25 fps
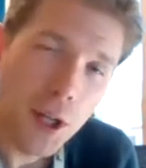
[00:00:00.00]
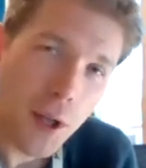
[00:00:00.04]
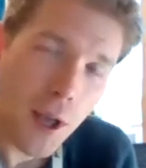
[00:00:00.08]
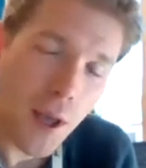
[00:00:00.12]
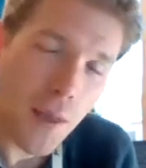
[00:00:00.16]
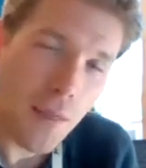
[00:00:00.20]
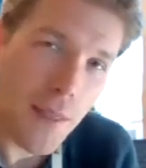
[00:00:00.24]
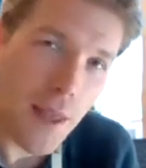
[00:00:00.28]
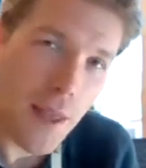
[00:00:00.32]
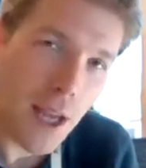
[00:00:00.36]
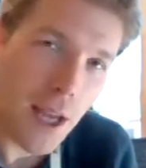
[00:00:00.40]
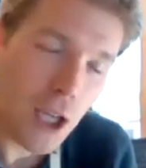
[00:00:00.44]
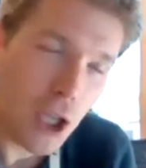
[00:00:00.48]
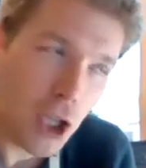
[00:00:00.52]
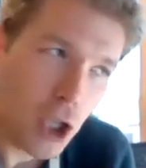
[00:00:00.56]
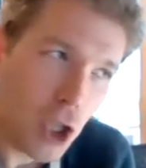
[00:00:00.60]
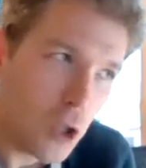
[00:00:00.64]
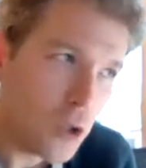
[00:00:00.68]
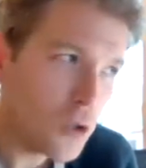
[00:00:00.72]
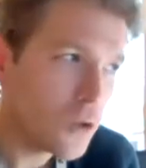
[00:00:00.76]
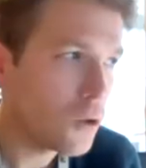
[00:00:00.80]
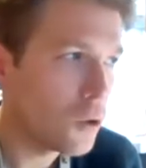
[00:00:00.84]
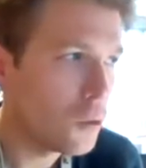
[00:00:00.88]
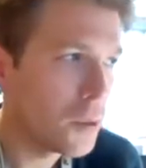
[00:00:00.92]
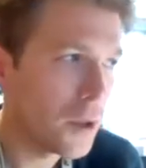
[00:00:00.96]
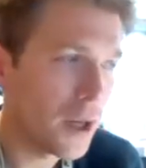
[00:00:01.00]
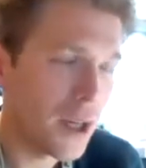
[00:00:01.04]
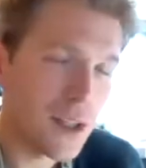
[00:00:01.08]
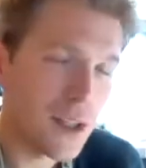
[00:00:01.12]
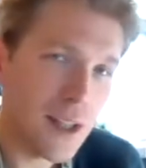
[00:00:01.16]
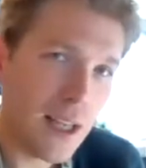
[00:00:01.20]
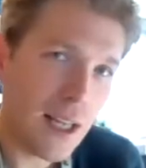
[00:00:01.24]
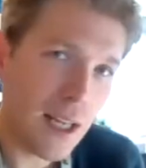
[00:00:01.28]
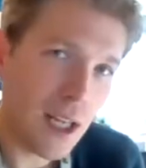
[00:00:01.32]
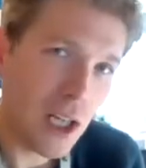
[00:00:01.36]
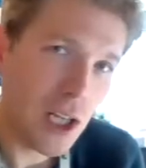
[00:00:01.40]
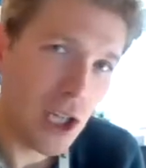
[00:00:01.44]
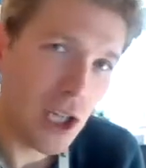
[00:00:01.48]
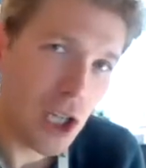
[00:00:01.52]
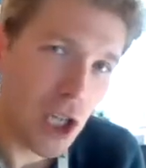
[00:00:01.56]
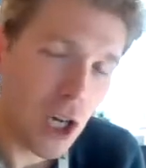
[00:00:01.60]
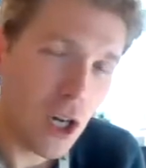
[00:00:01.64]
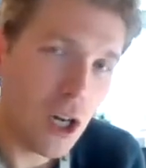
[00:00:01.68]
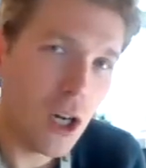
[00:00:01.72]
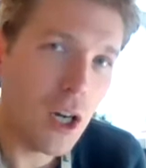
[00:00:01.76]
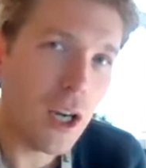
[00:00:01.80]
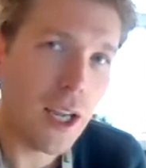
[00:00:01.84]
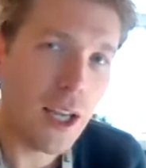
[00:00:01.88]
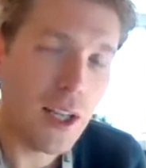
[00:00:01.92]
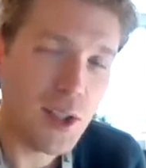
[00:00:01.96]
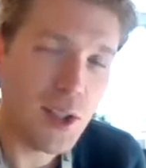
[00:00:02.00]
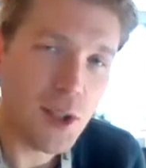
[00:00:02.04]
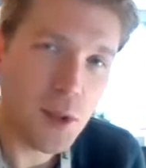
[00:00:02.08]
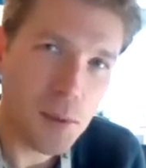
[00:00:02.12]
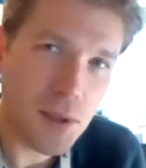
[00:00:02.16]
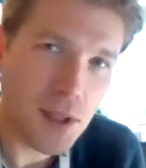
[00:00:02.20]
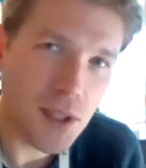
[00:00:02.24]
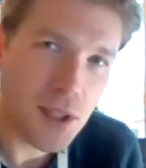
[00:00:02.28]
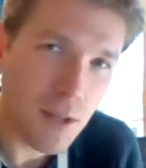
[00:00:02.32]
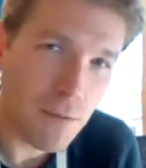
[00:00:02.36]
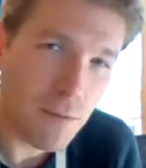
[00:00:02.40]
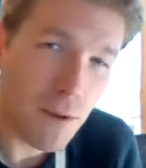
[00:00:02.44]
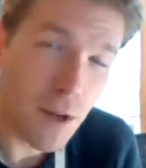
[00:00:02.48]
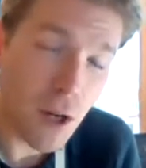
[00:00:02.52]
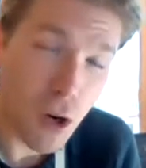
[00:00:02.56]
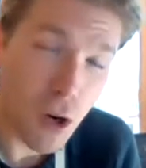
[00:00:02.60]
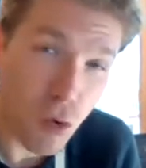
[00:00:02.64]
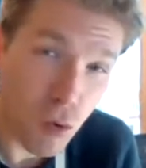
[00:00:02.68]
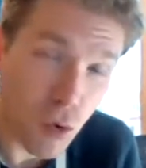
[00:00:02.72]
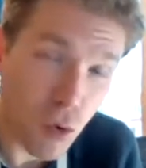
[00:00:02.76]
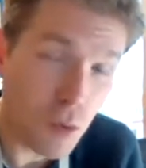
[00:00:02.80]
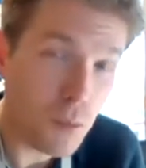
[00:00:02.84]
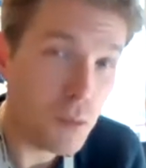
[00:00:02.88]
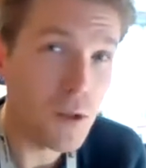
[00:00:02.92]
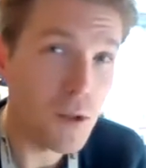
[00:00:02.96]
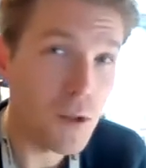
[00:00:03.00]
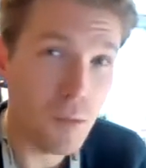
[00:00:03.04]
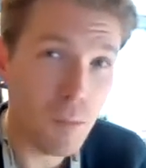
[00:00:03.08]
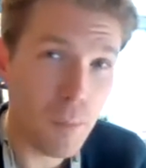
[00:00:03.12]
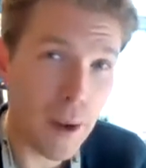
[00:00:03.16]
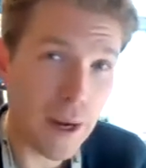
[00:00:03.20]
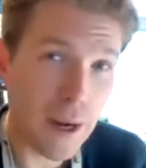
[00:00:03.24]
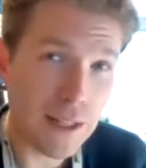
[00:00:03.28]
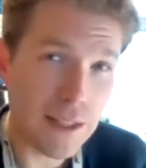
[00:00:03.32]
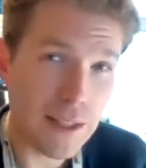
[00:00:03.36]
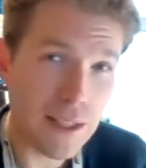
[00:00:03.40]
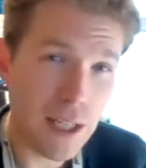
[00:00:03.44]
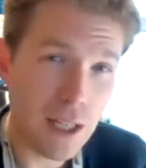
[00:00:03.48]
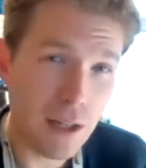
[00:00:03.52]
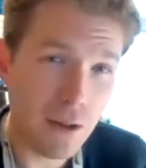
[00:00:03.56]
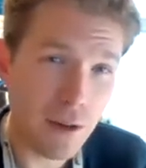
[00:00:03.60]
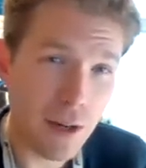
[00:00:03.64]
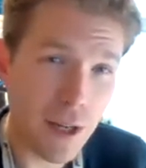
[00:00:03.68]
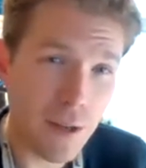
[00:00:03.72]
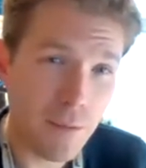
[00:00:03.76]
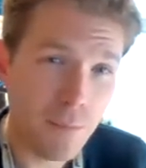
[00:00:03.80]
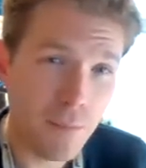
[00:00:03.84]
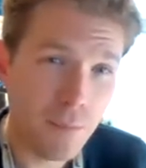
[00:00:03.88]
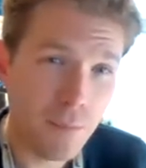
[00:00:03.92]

and they're useful because they can target specific groups of bacteria.